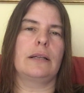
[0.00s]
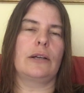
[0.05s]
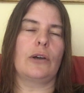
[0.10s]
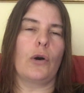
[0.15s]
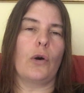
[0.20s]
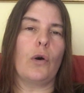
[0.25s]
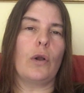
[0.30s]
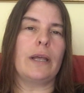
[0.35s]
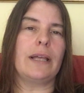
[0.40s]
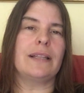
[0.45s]

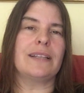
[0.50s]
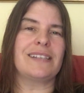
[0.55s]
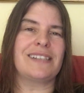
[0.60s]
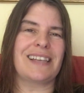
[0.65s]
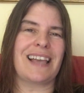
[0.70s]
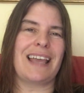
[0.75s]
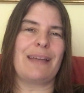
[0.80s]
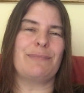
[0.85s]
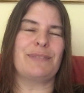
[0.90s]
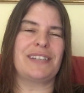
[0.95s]
calling the
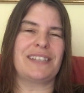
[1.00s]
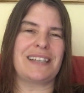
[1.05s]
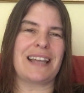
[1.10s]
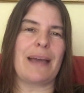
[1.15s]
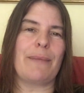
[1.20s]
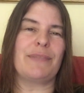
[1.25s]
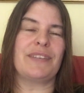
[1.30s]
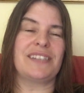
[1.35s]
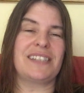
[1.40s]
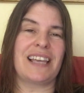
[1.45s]
same
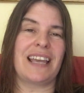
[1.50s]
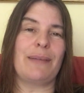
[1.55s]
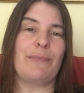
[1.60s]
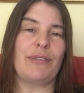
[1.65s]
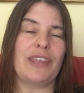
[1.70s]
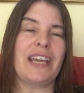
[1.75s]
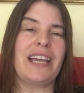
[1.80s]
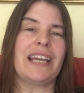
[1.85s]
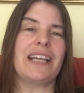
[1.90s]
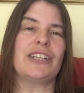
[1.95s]
step the same
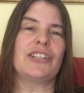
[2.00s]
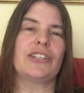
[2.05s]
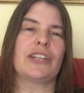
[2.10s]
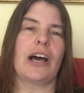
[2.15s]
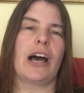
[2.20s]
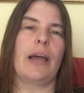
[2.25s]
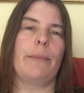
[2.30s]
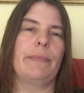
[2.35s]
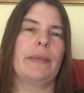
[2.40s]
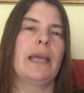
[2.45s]
thing each
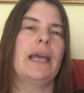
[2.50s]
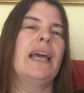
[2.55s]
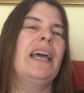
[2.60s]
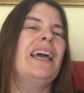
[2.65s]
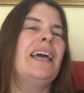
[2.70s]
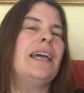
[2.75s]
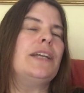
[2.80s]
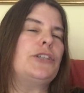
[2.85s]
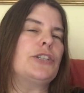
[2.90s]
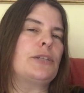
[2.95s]
time,
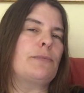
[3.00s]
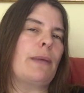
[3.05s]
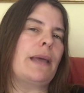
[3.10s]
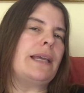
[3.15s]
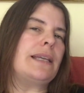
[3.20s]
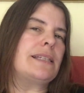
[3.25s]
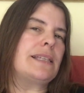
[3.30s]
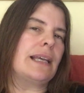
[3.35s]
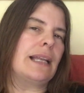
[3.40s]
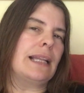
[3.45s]
it just
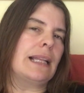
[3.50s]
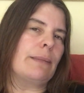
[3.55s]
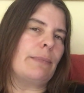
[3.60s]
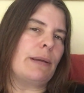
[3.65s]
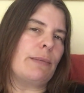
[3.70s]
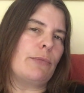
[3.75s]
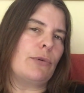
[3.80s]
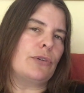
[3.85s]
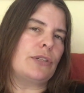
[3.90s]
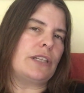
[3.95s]
makes it a little
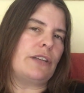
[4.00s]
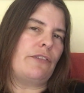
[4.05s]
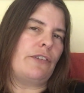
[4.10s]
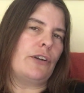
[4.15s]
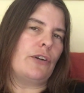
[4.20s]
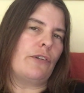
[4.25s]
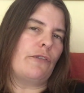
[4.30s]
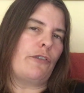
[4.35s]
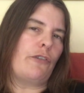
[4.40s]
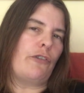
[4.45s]
bit more
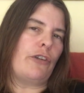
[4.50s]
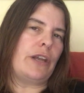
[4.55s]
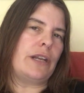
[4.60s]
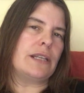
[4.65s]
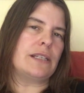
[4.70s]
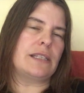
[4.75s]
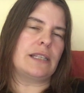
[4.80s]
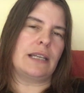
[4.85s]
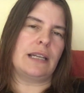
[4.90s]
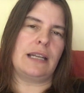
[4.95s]
difficult for
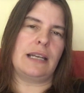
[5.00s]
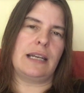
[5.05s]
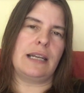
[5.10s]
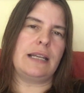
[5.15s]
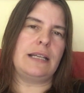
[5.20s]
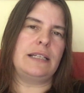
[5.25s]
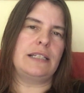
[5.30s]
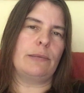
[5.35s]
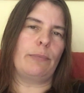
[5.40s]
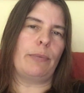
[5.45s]
readers than it
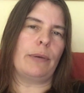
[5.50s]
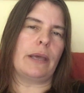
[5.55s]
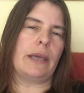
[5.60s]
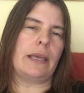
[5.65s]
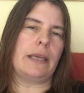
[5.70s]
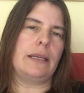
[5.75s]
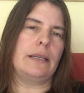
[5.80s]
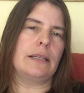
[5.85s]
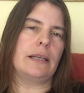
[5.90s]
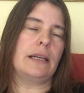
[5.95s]
needs to
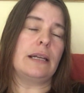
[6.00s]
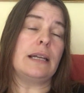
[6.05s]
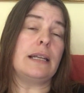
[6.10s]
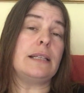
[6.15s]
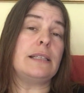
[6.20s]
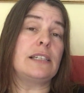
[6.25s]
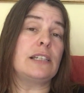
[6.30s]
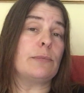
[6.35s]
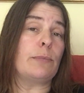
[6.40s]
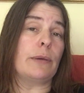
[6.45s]

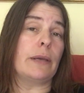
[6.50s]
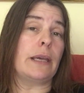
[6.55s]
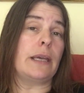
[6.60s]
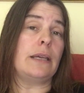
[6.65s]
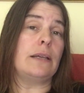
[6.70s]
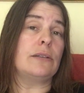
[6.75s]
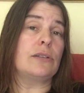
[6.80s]
be.